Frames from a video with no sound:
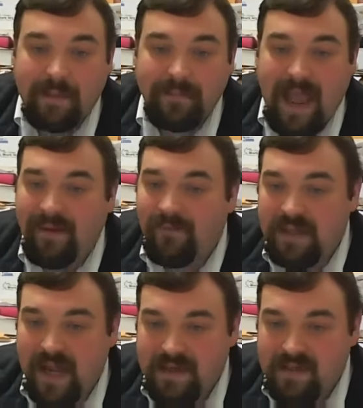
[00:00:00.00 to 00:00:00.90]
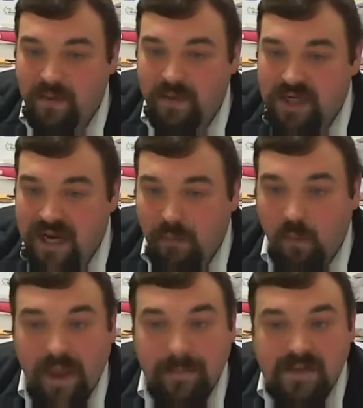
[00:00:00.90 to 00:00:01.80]
Advertise on the chamber
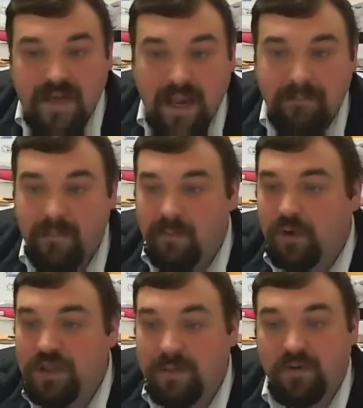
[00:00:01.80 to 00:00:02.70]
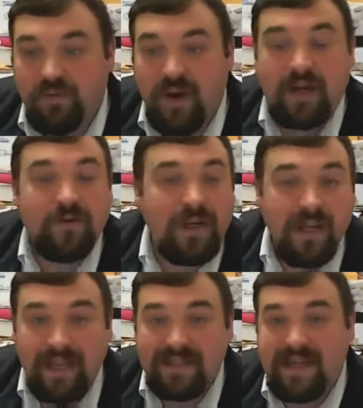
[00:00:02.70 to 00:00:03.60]
website, membership directory.
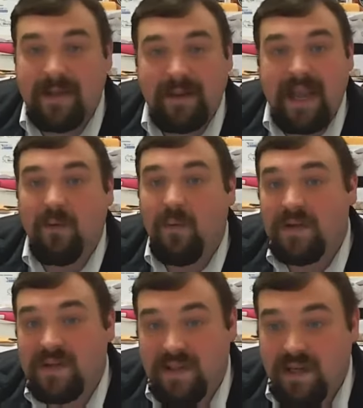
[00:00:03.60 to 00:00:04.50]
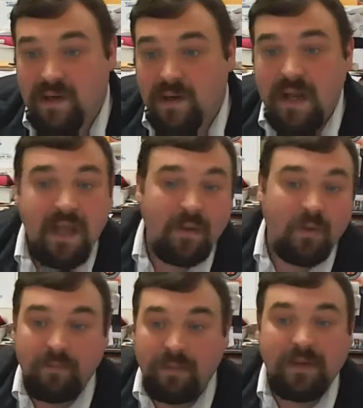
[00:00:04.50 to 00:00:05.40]
It's coming out once a year.
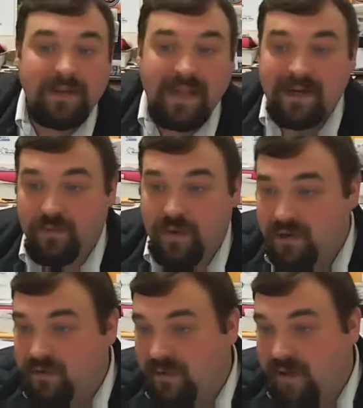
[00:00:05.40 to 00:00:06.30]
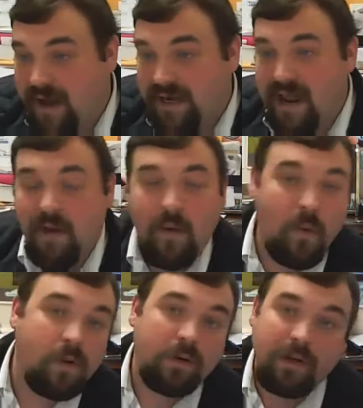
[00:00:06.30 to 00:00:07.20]
We're building that directory right now,
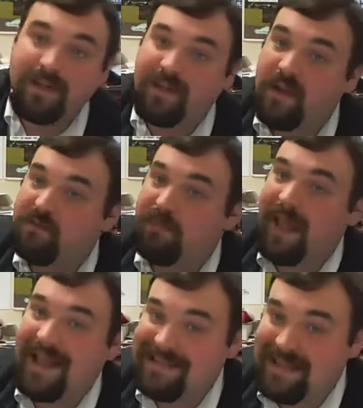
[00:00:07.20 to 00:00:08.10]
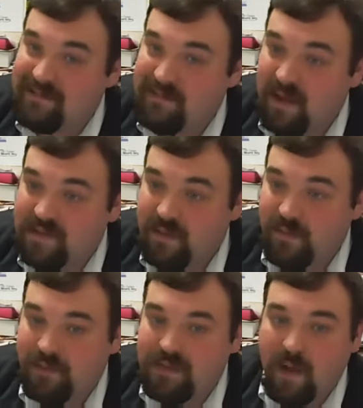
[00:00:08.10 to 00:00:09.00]
or look at those blast emails that
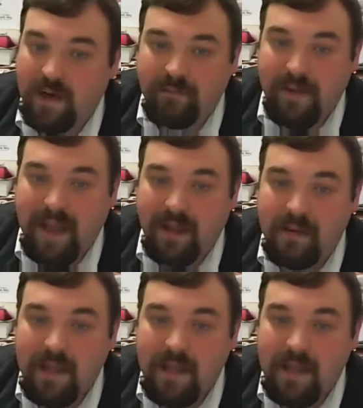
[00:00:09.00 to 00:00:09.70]
we were talking about.